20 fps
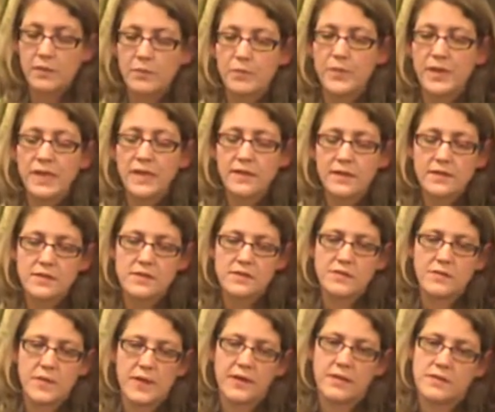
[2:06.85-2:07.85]
the billions
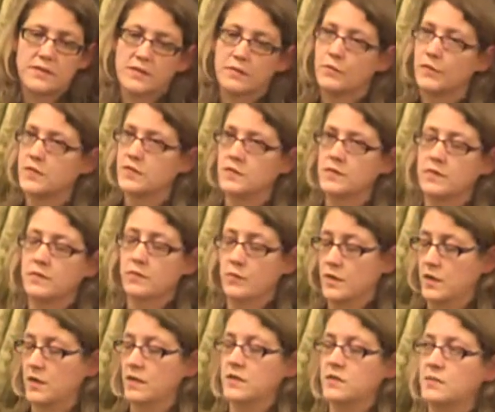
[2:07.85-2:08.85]
of pounds that
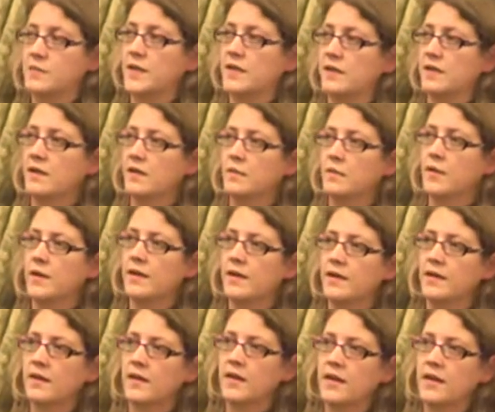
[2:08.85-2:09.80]
we're going to spend anyway,